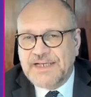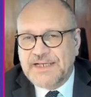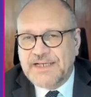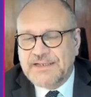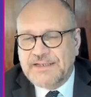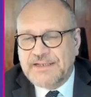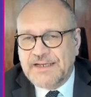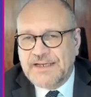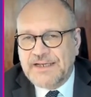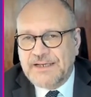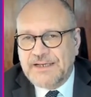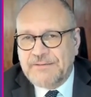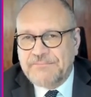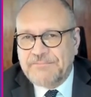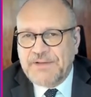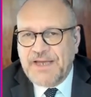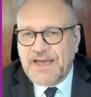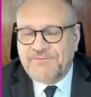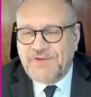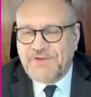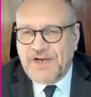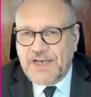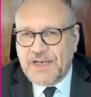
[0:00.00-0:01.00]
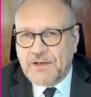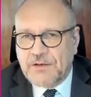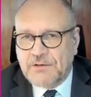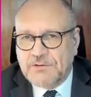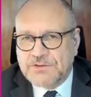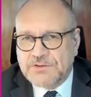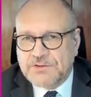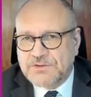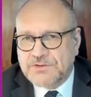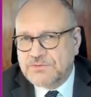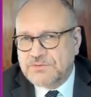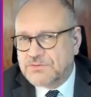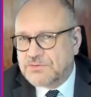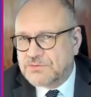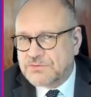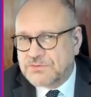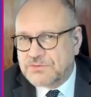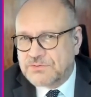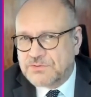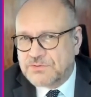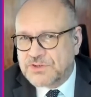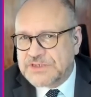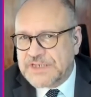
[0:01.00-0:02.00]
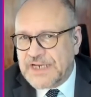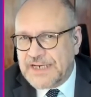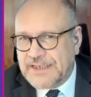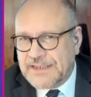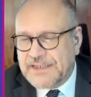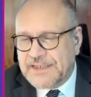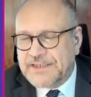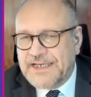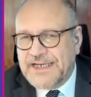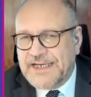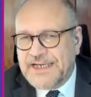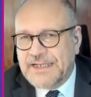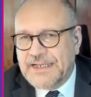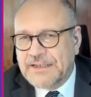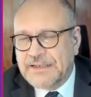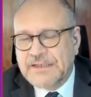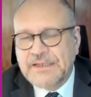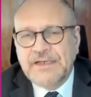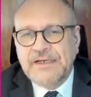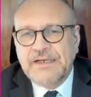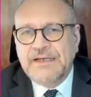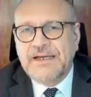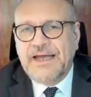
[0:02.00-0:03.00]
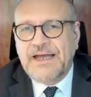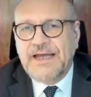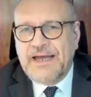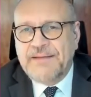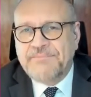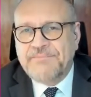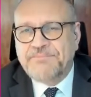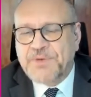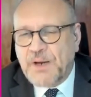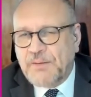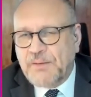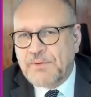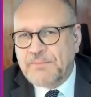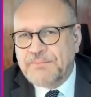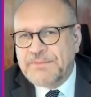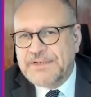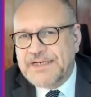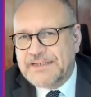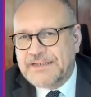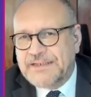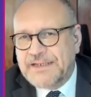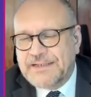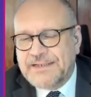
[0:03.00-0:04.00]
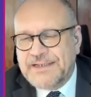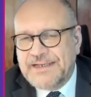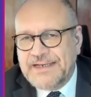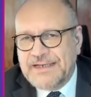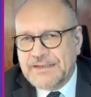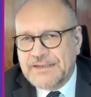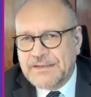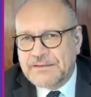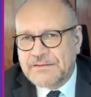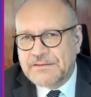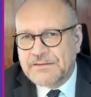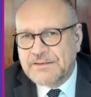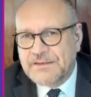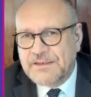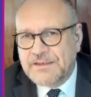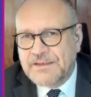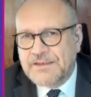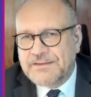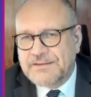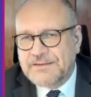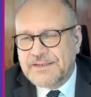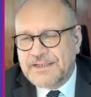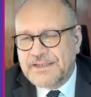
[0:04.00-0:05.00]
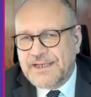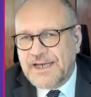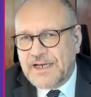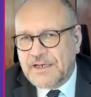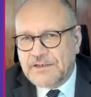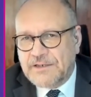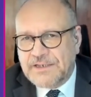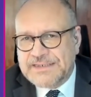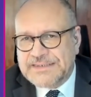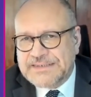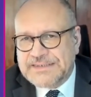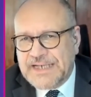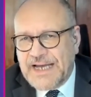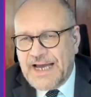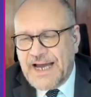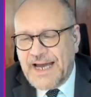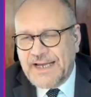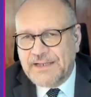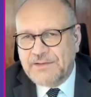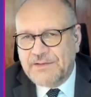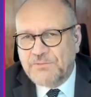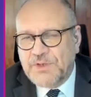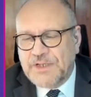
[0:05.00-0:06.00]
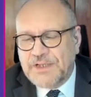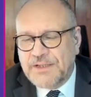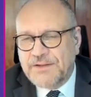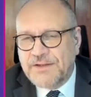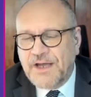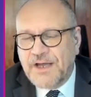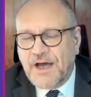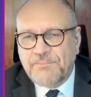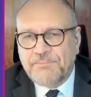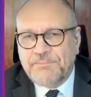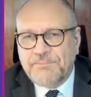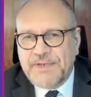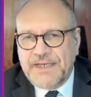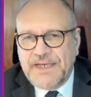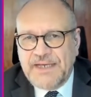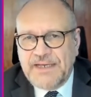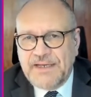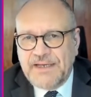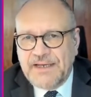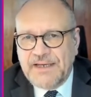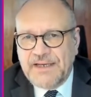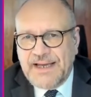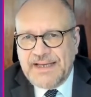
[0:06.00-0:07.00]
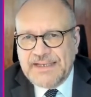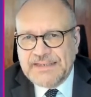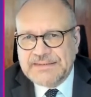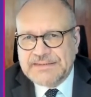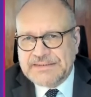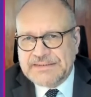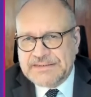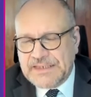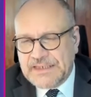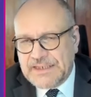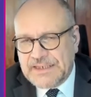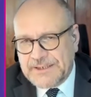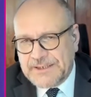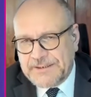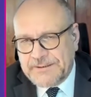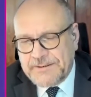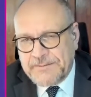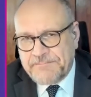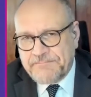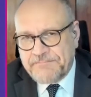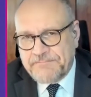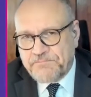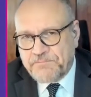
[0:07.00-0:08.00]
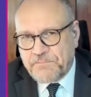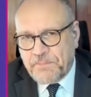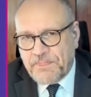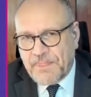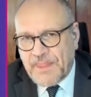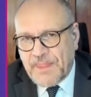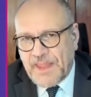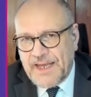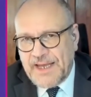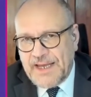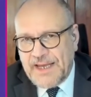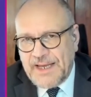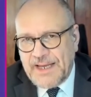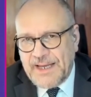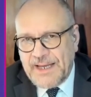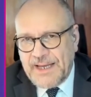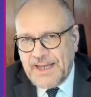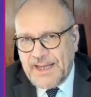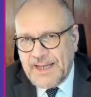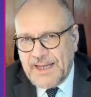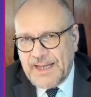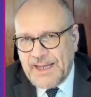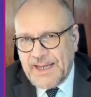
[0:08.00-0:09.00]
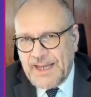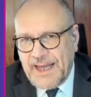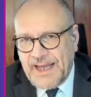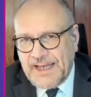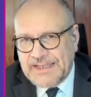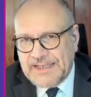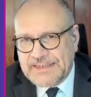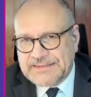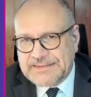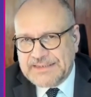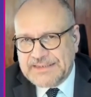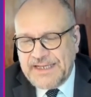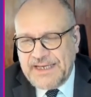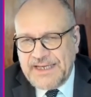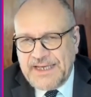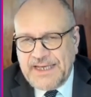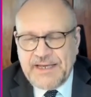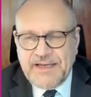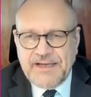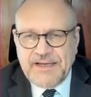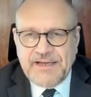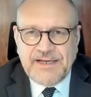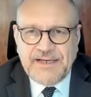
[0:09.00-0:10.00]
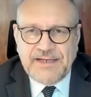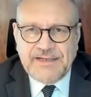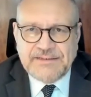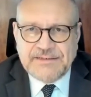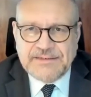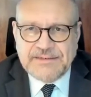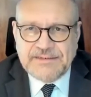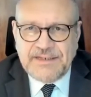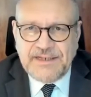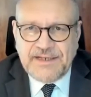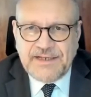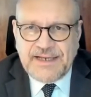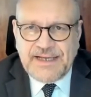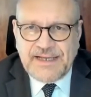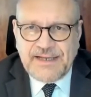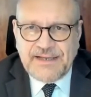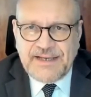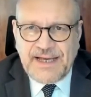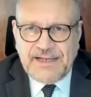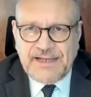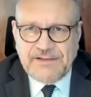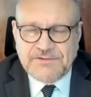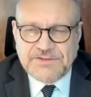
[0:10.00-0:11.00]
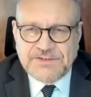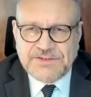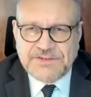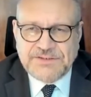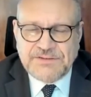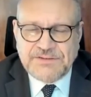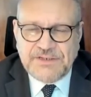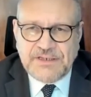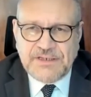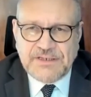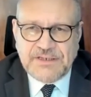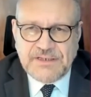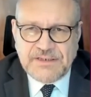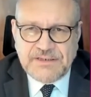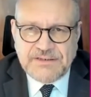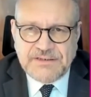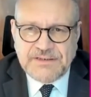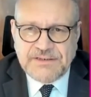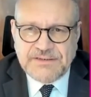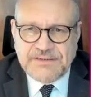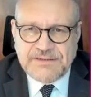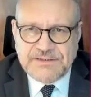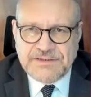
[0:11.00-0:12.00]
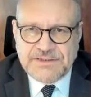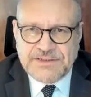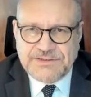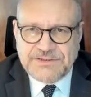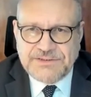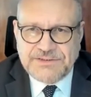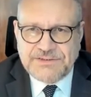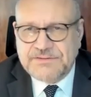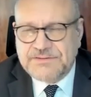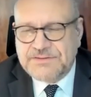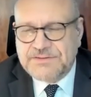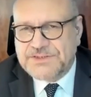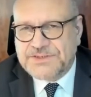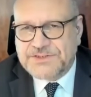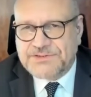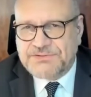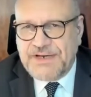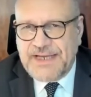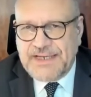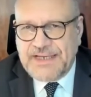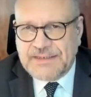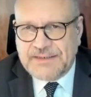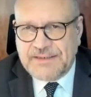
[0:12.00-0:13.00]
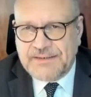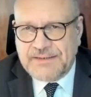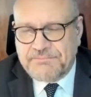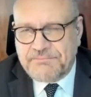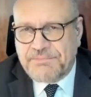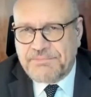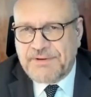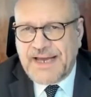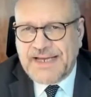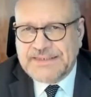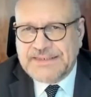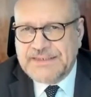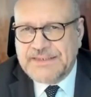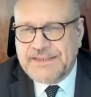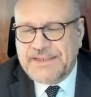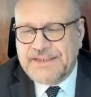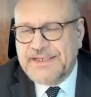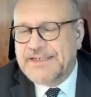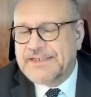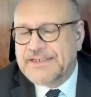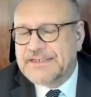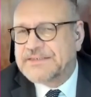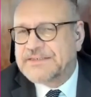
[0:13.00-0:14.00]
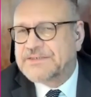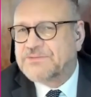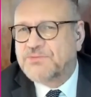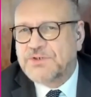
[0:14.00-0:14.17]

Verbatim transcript: that uh, they are very close to, to sign the deal. And probably the deal that they are going to sign will not be as uh, the uh, kind of uh, strict Brexiteers